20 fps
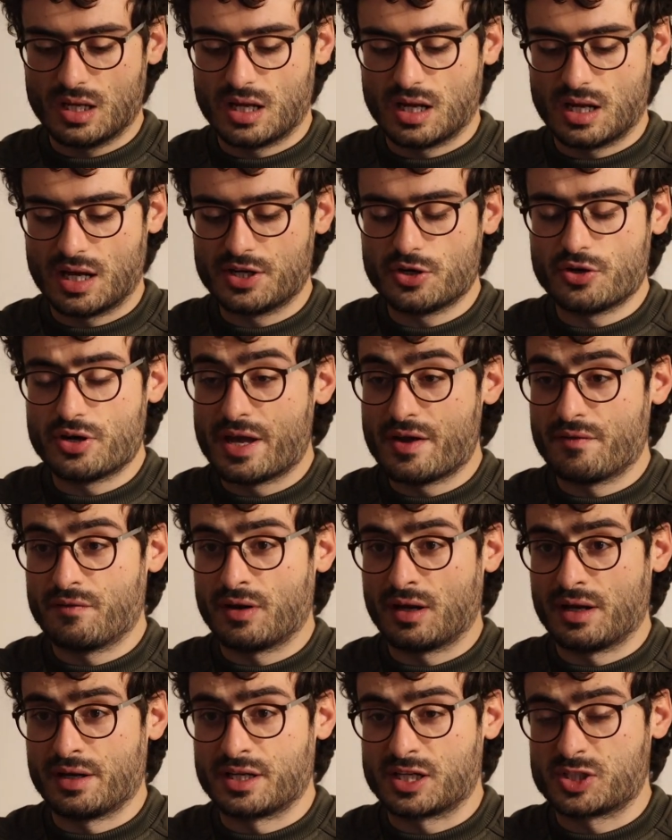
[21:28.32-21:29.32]
I don't have
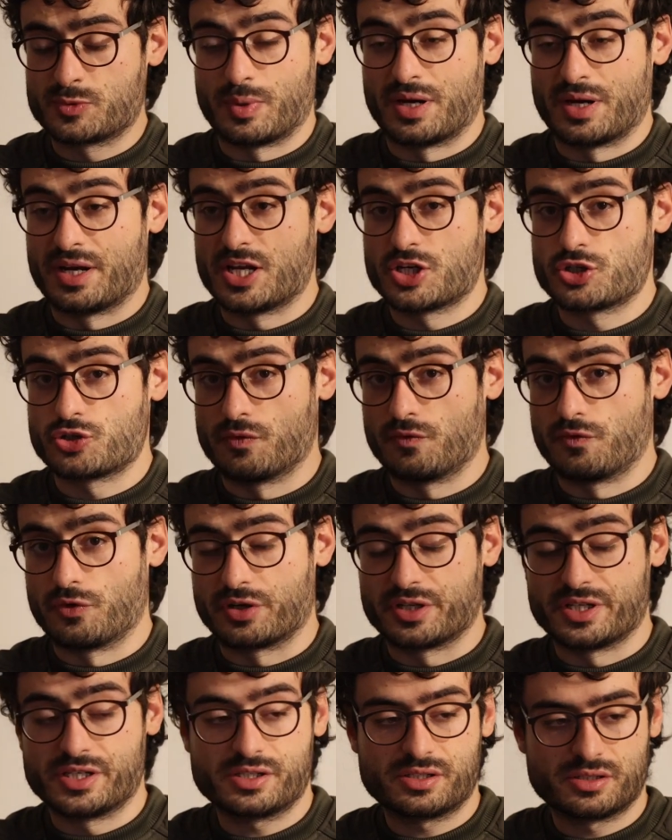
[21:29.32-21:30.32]
an explanation
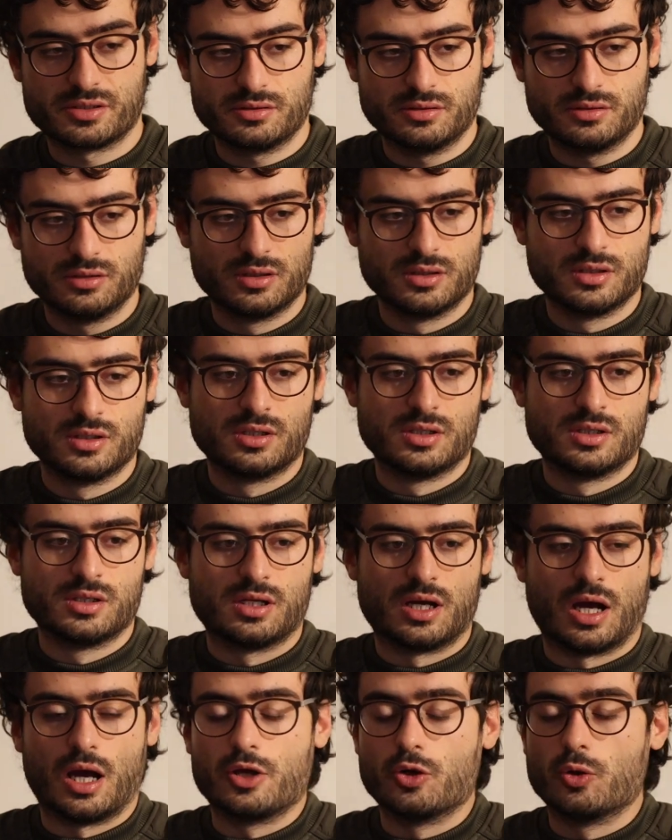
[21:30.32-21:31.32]
for this.
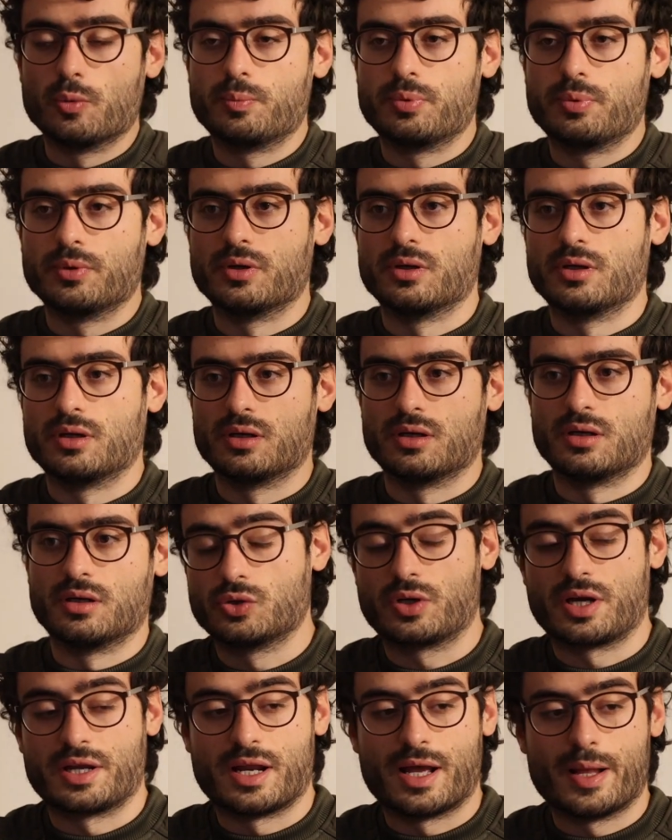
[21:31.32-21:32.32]
I hope
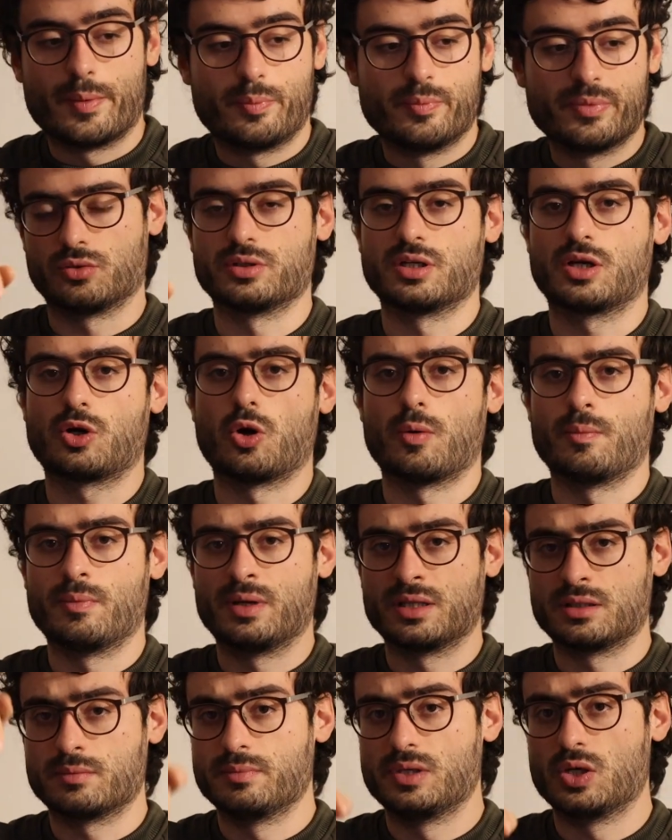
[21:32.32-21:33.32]
you can add on the
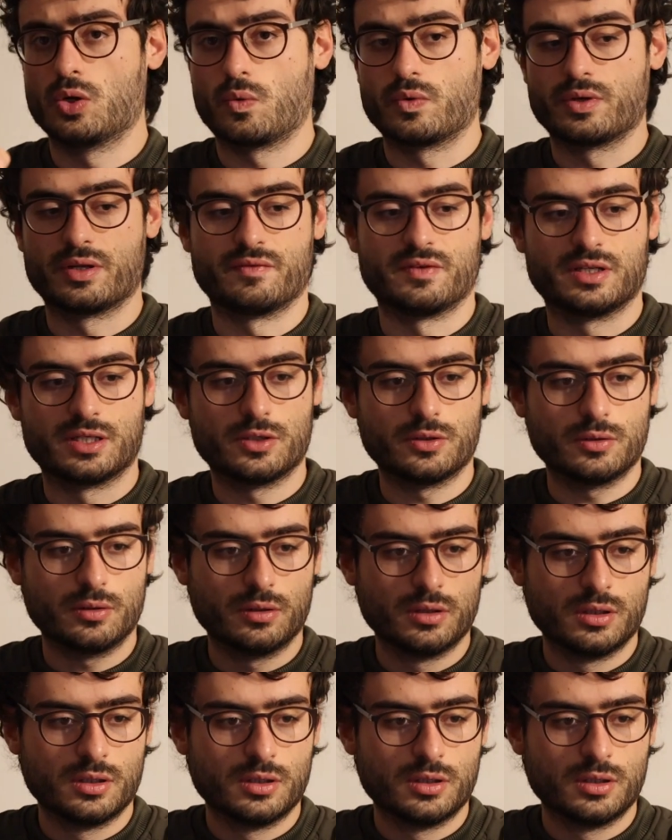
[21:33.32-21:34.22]
comment below the video.